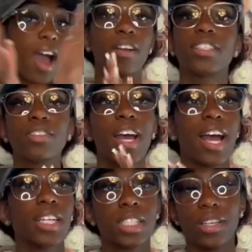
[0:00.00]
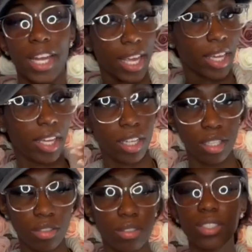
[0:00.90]
Alright, you guys, so that
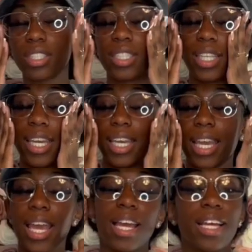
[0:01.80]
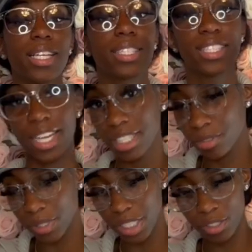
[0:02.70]
concludes the
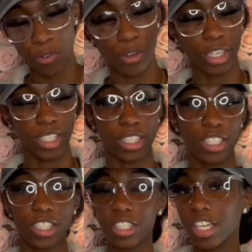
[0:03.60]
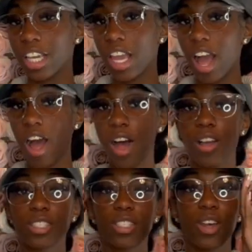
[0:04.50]
accessories for this Shein
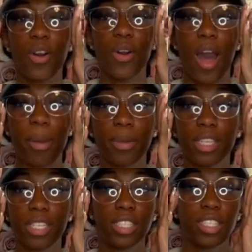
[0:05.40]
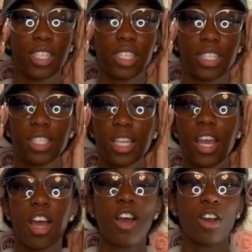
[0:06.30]
haul. So, I'm going to just
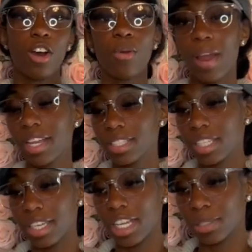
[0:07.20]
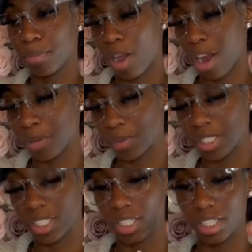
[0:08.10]
go right into the next part,
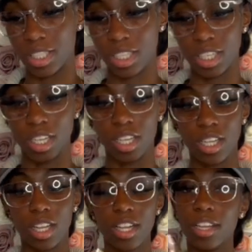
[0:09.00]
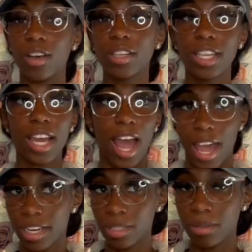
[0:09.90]
which is the clothing
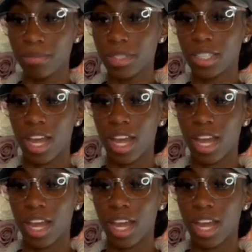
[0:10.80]
items.